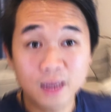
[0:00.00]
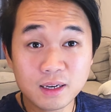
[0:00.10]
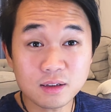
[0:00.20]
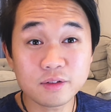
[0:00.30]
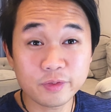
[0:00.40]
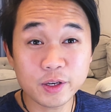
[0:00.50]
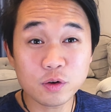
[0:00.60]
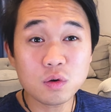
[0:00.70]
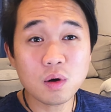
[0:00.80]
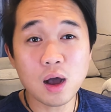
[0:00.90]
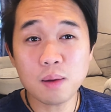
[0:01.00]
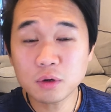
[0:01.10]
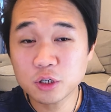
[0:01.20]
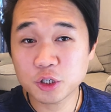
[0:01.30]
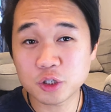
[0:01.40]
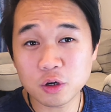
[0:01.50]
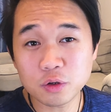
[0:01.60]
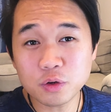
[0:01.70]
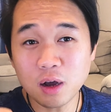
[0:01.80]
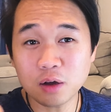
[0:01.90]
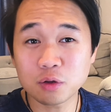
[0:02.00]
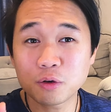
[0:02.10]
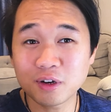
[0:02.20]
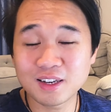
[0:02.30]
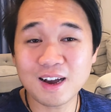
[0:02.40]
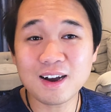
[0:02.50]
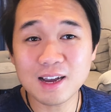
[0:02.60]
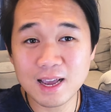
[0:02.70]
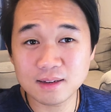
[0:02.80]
In this video, I'm gonna show you how to conduct and